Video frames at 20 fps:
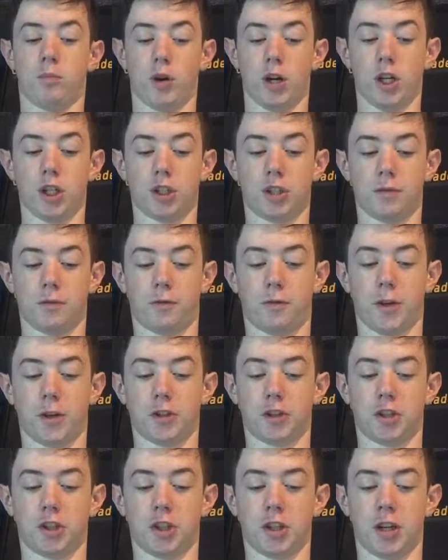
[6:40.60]
British and
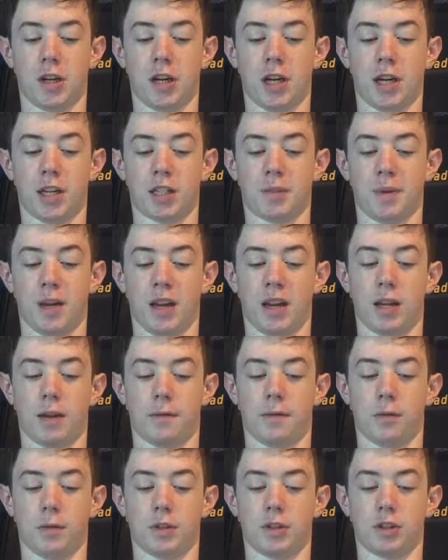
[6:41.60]
French
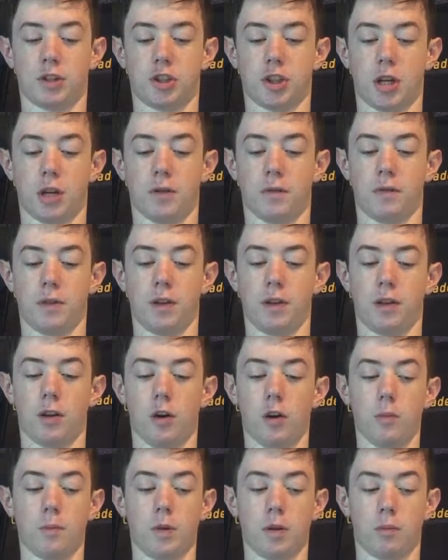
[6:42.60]
expanding influence in China
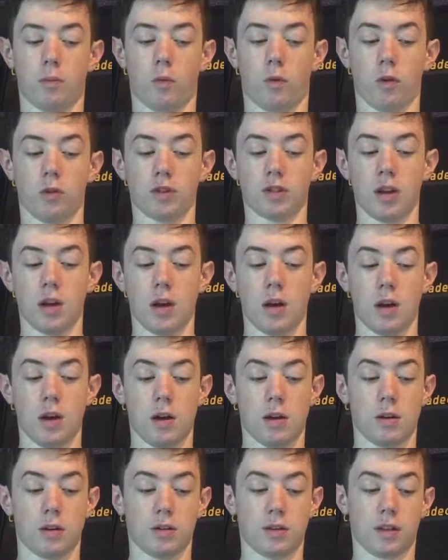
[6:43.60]
via the Opium Wars,
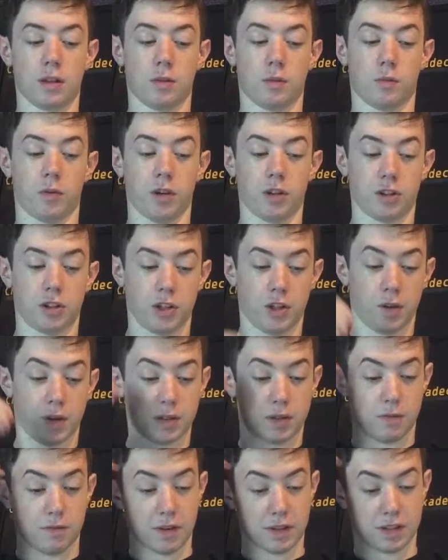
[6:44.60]
and the British
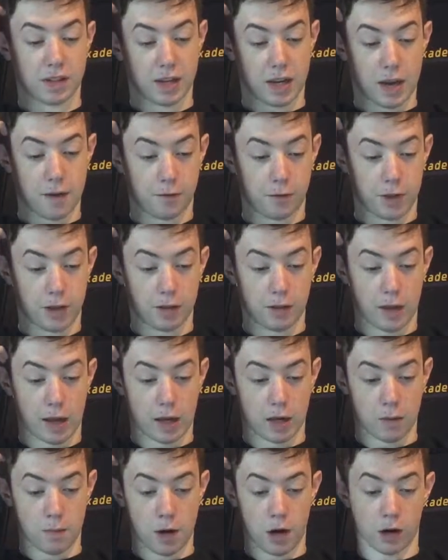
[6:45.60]
and U.S. investing heavily
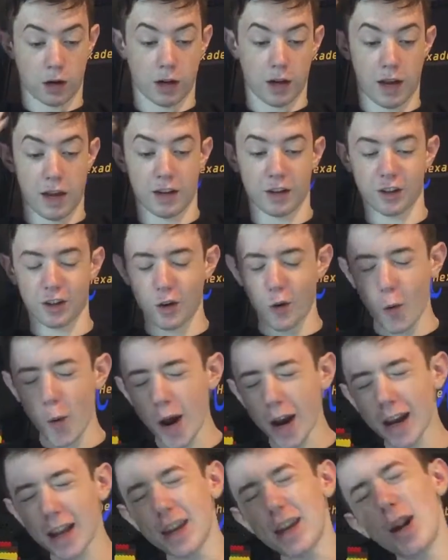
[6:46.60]
in Latin America.
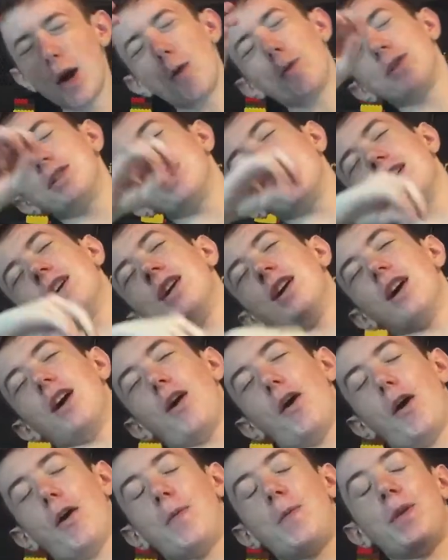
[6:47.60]
And quick note
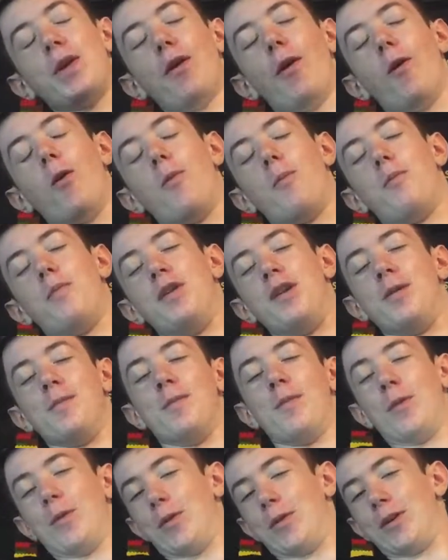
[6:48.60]
on the
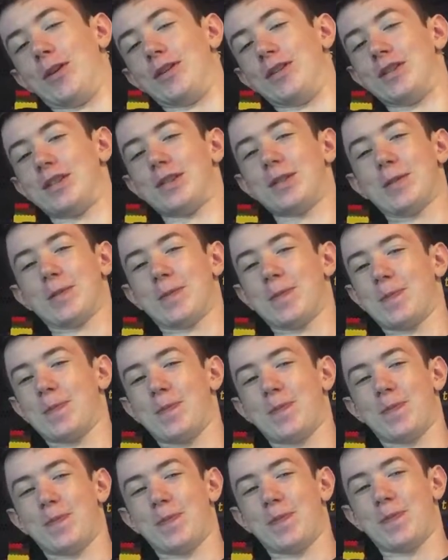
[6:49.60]
Opium Wars.